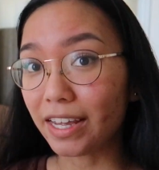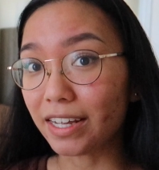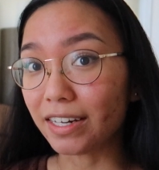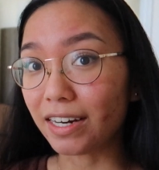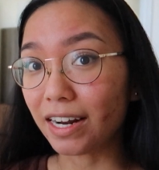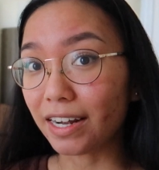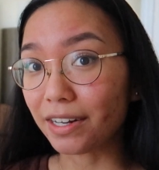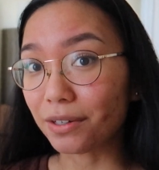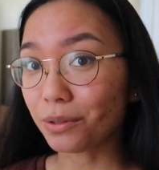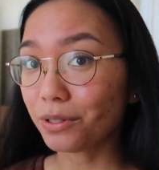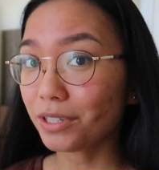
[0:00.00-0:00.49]
and
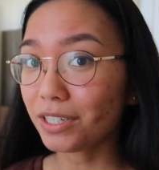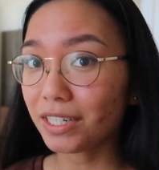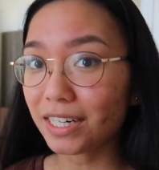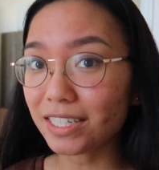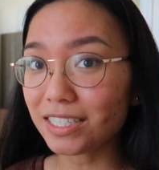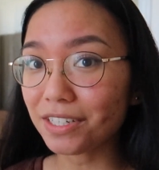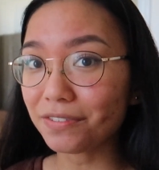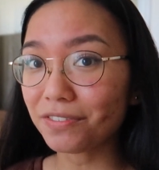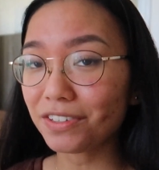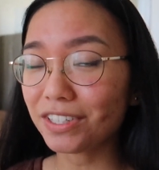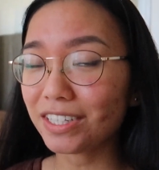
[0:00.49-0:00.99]
I
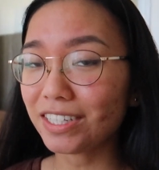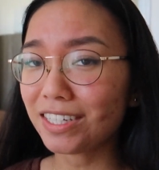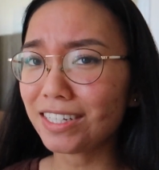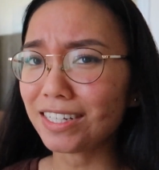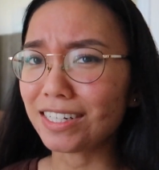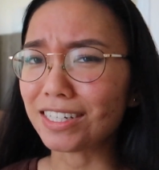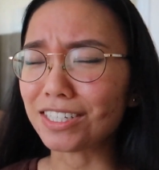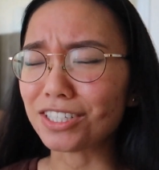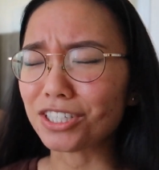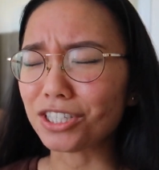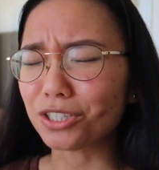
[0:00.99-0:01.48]
organized everything
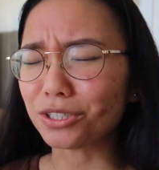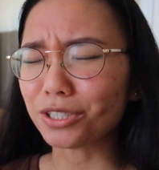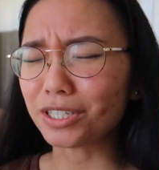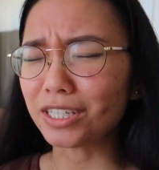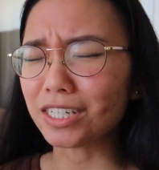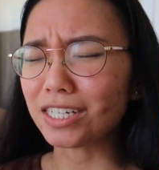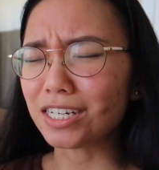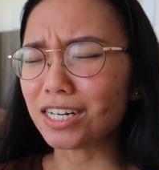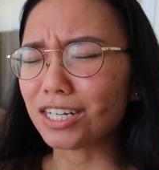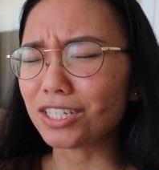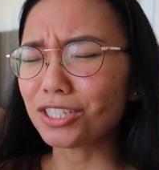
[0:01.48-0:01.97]
and it's
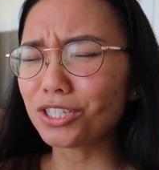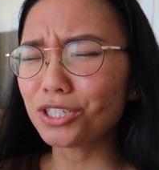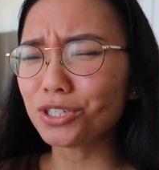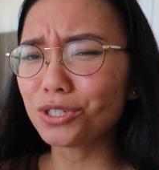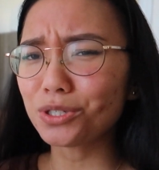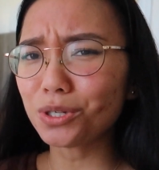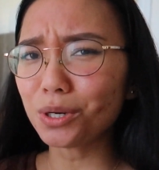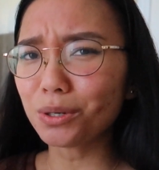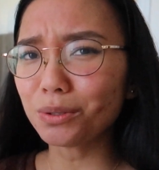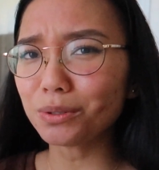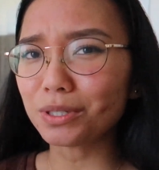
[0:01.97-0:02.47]
looking
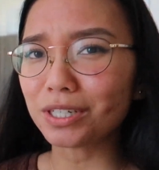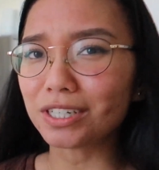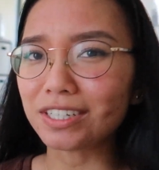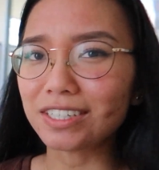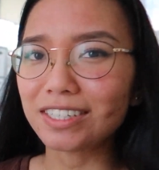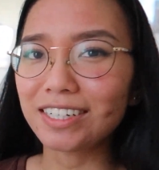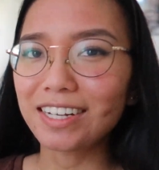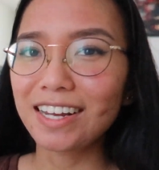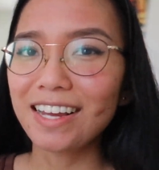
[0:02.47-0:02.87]
so good.